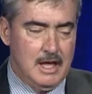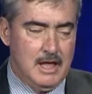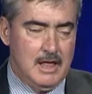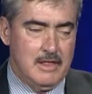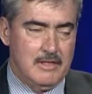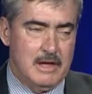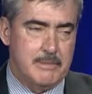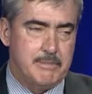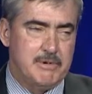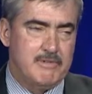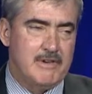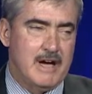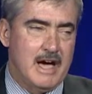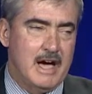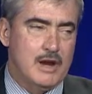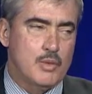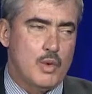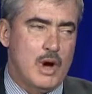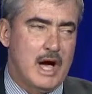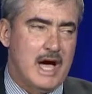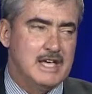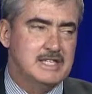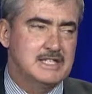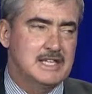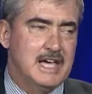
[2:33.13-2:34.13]
They provide
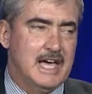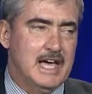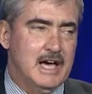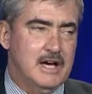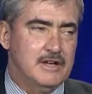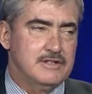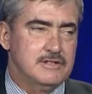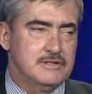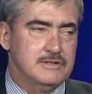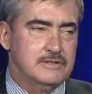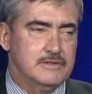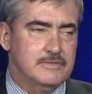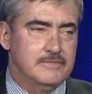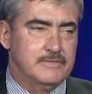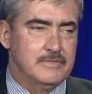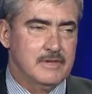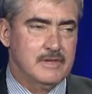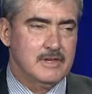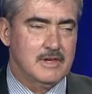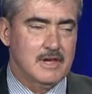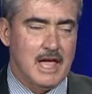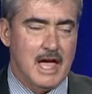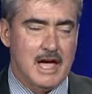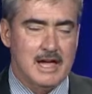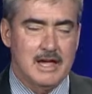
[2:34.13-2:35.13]
wise counsel.
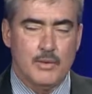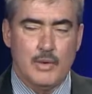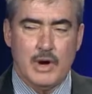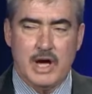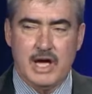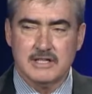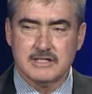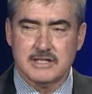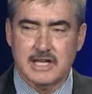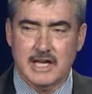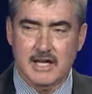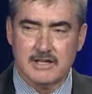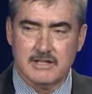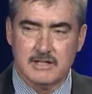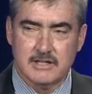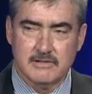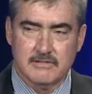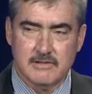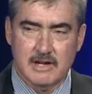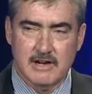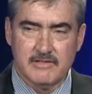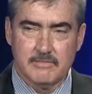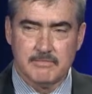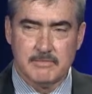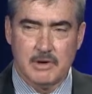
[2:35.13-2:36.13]
I get wise counsel every
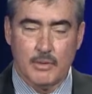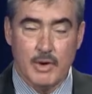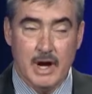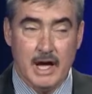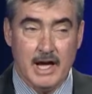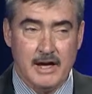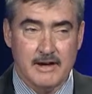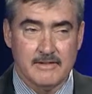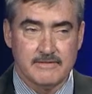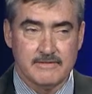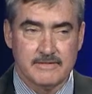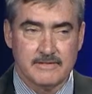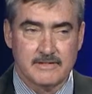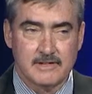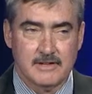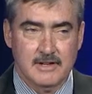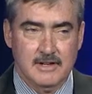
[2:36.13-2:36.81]
day from my wife,